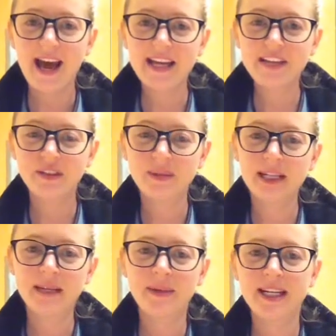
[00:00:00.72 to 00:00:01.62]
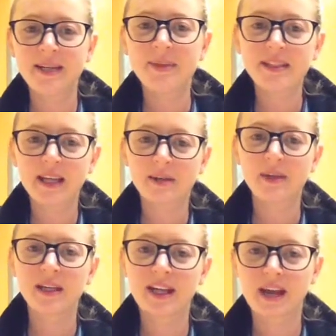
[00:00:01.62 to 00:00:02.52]
Hi everybody, my name is
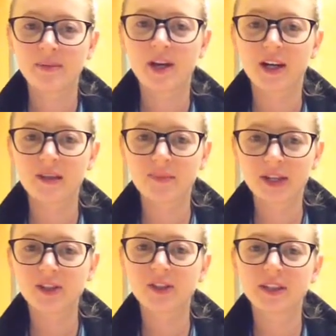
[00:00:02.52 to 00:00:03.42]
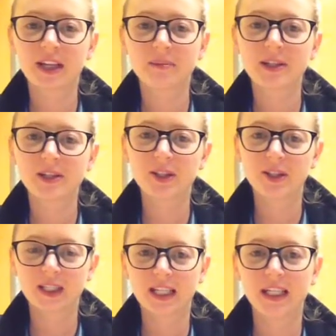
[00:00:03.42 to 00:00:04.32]
Amy and I'm an occupational therapy
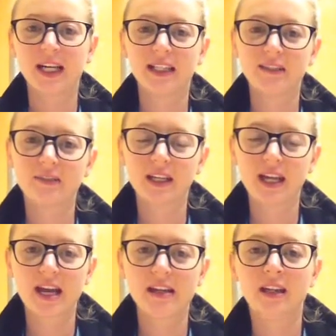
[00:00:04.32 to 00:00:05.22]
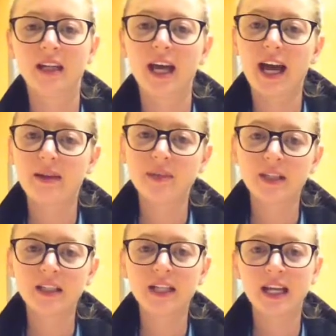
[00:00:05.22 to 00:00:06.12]
student here at the VA. I'm here
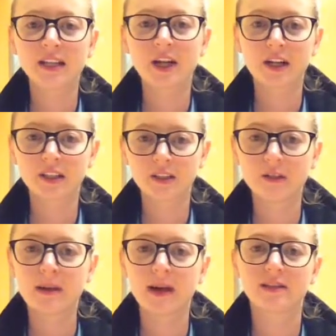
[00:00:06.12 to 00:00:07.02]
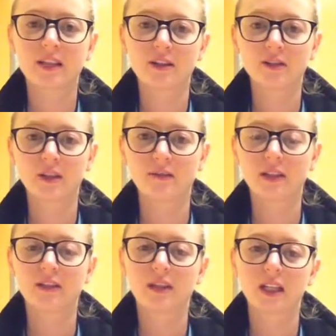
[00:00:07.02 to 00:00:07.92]
today to talk to you about sensory
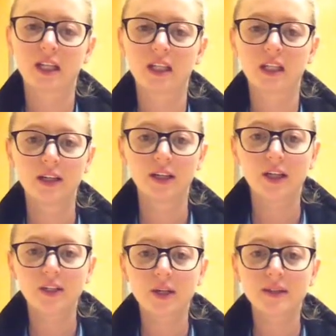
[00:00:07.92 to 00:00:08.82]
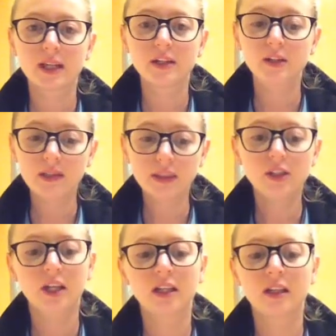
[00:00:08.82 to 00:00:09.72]
retraining. So sensory
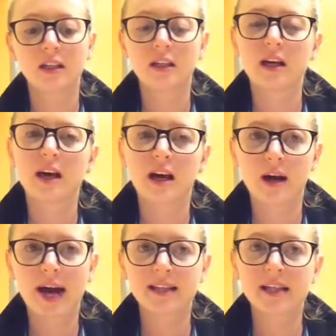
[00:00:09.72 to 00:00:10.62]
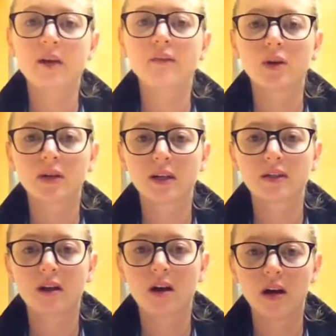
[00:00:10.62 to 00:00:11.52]
retraining has that
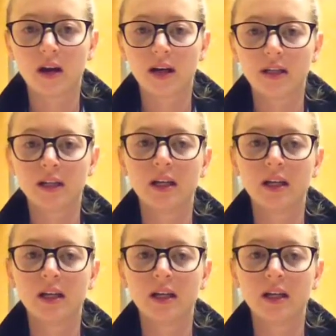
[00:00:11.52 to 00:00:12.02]
focus on